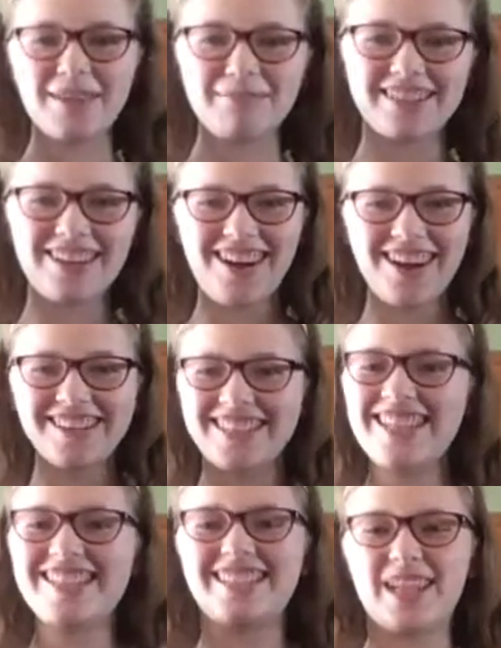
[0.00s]
stars?
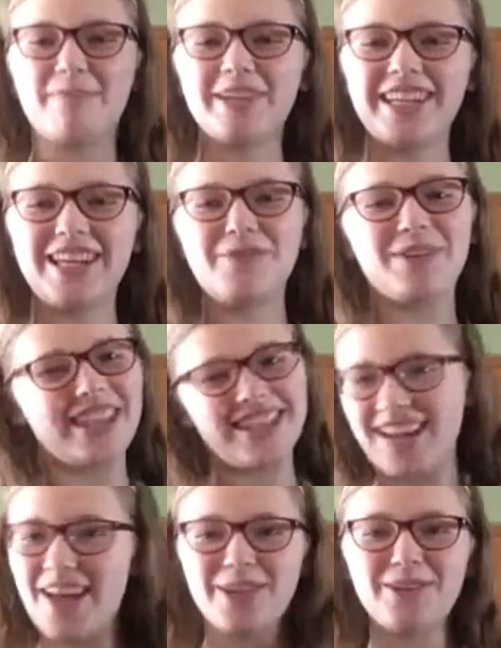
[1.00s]
It's Summer here with
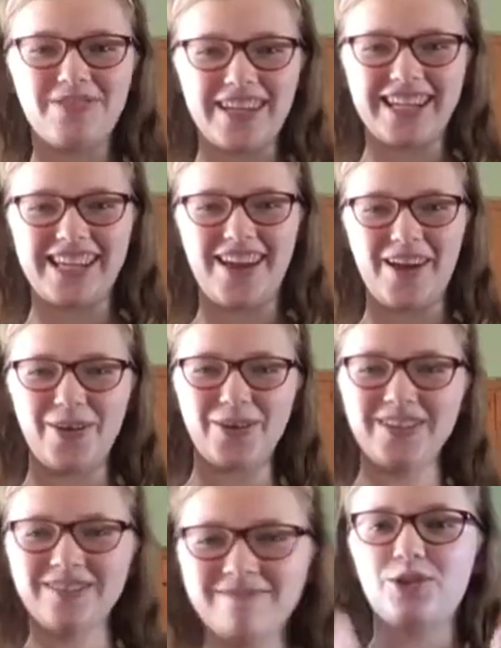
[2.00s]
another
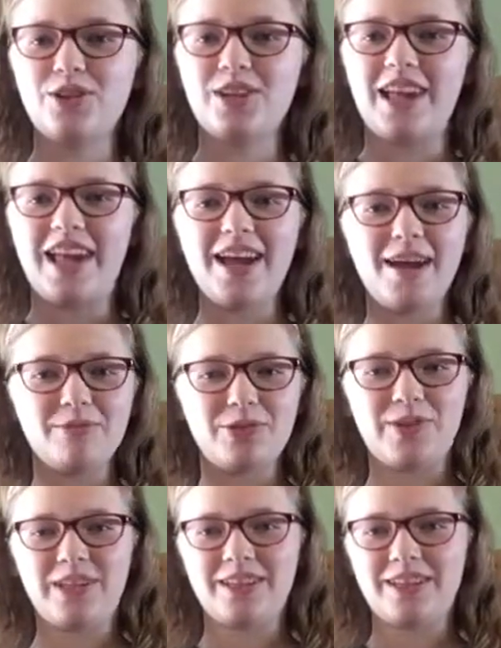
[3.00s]
video. So today I'm
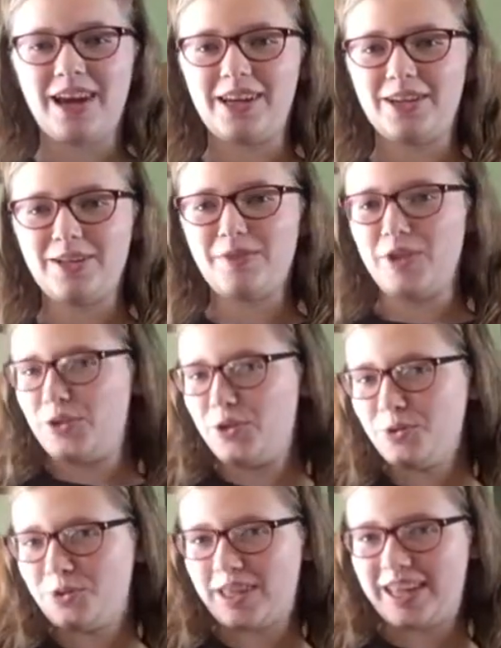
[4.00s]
doing kind of a
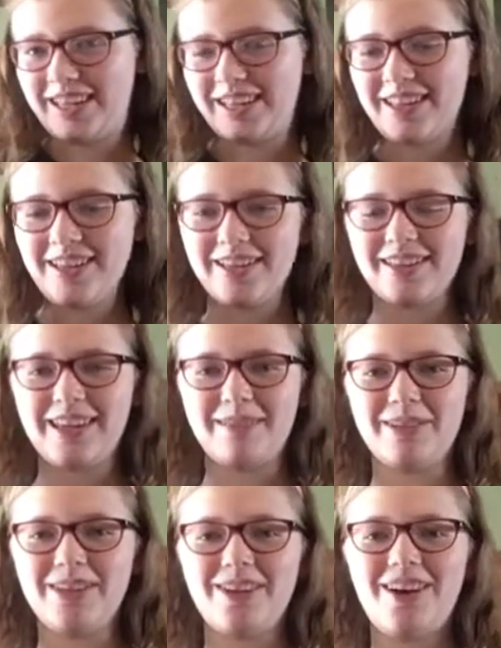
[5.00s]
new thing that I'm
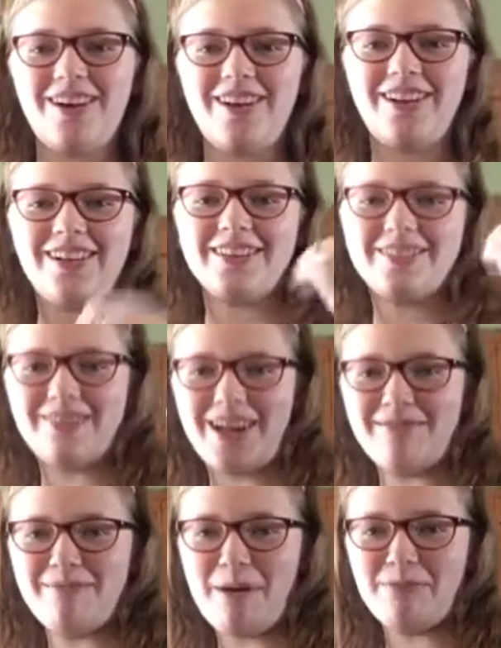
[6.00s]
going to call
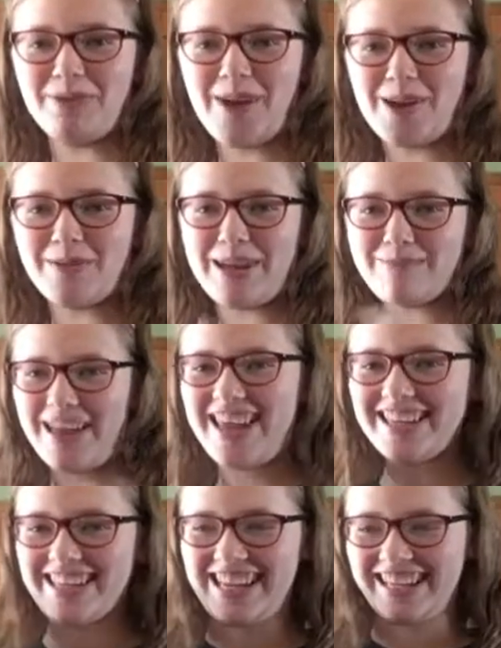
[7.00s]
Broadway
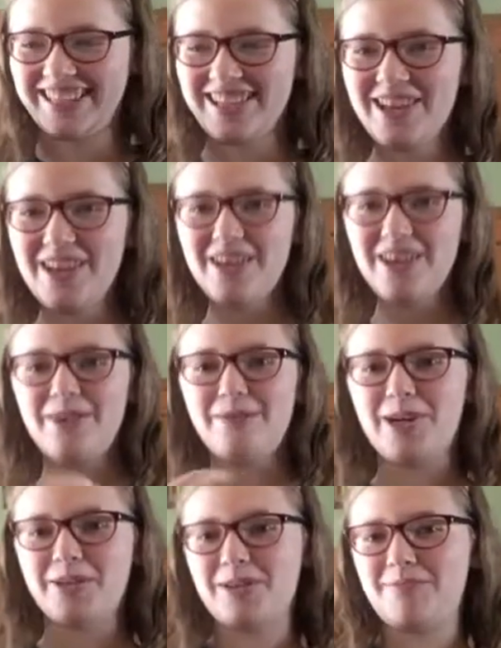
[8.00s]
baking,
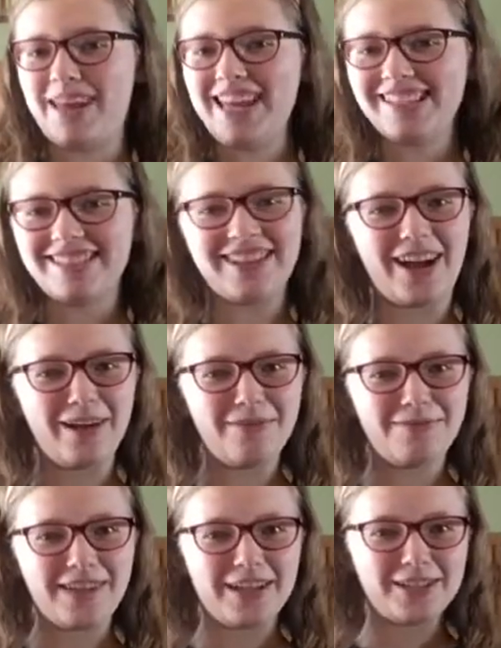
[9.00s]
where we bake stuff
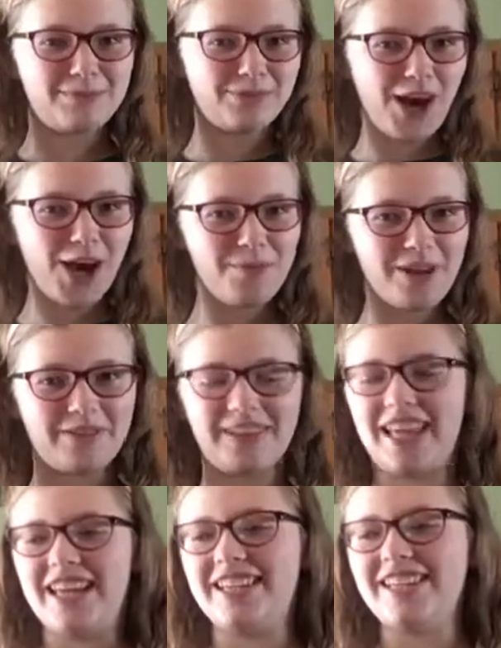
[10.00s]
and it's Broadway
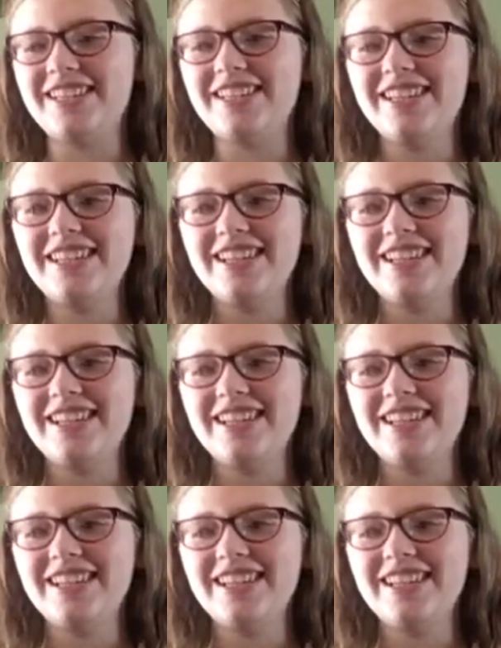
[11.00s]
related,